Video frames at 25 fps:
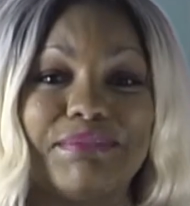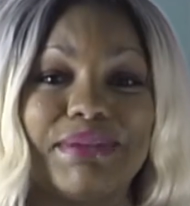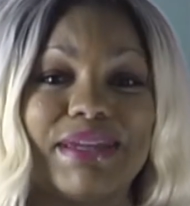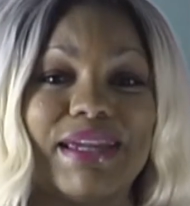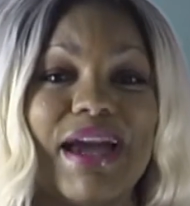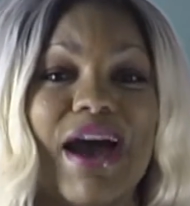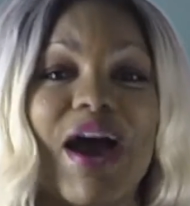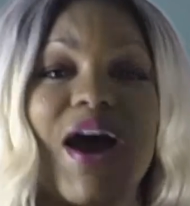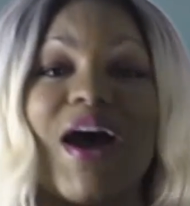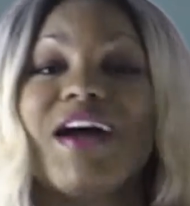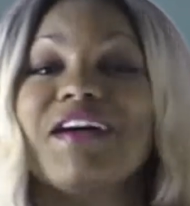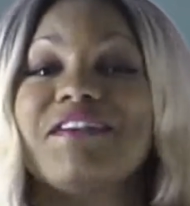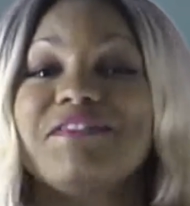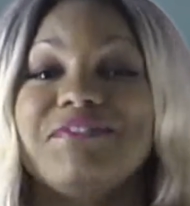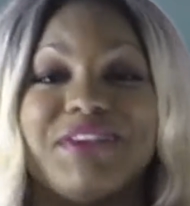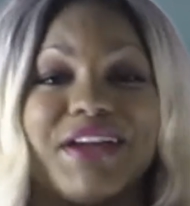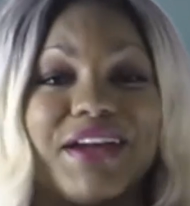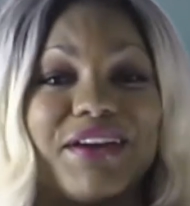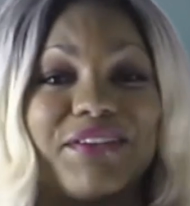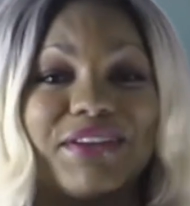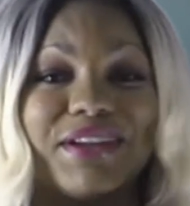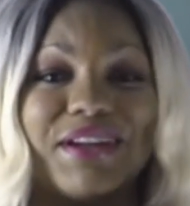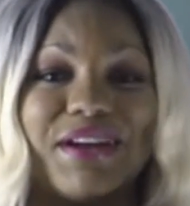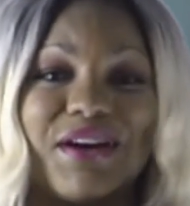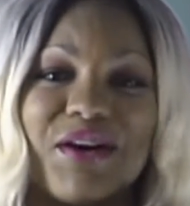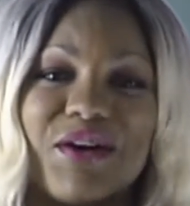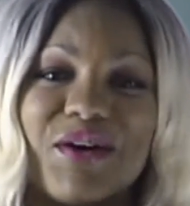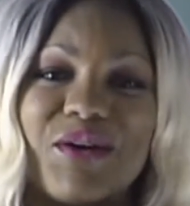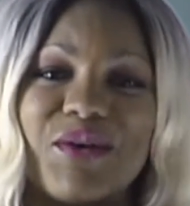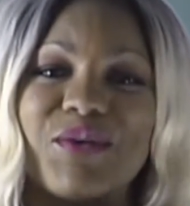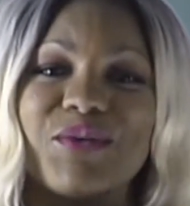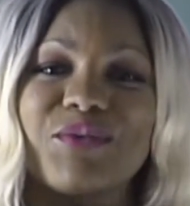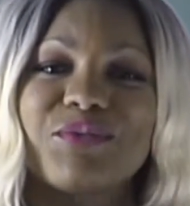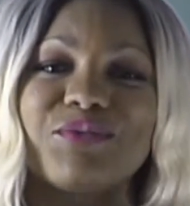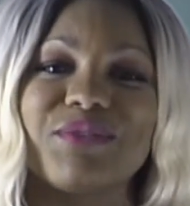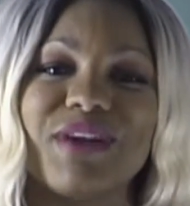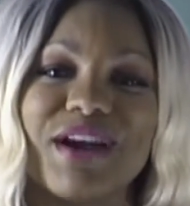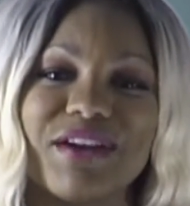be our very
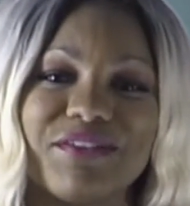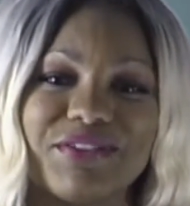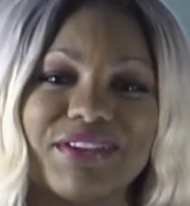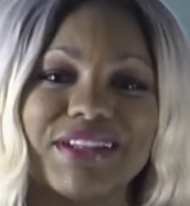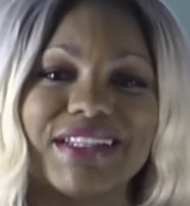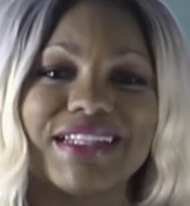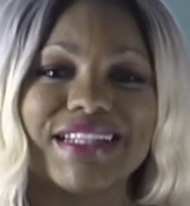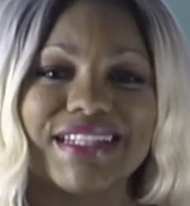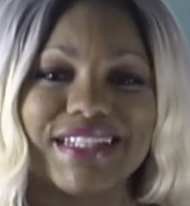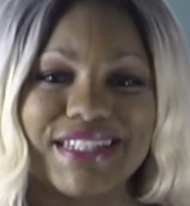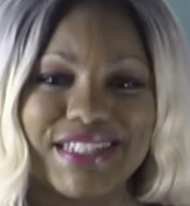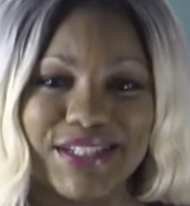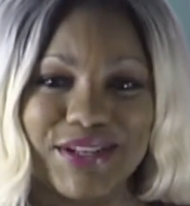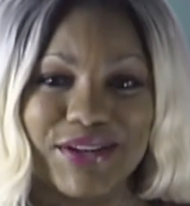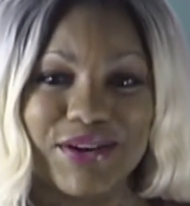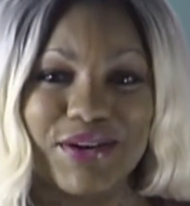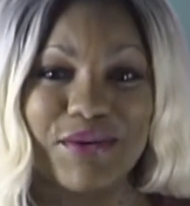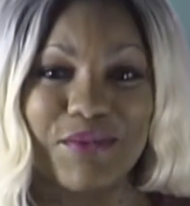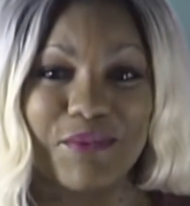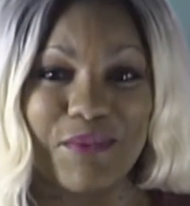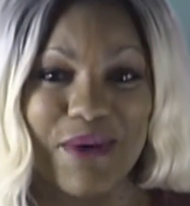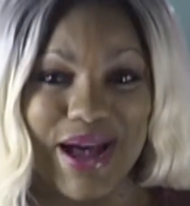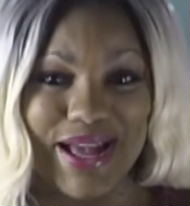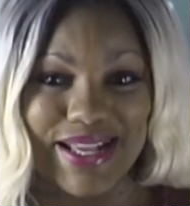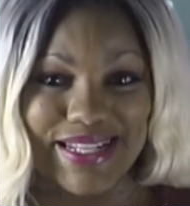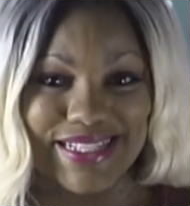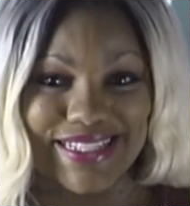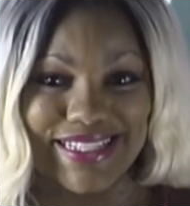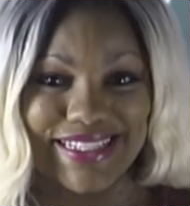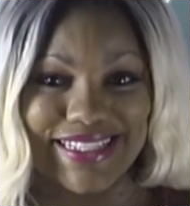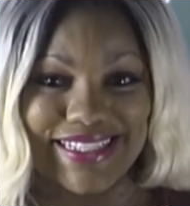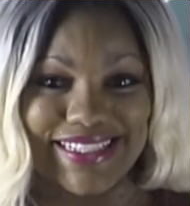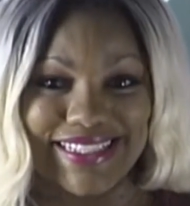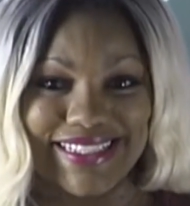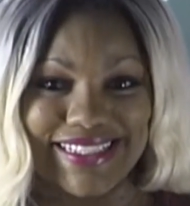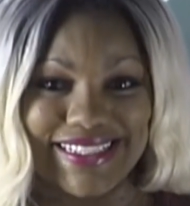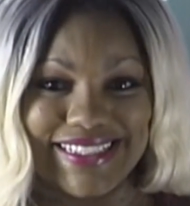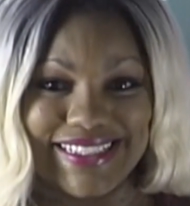own, Reverend Latira Watson.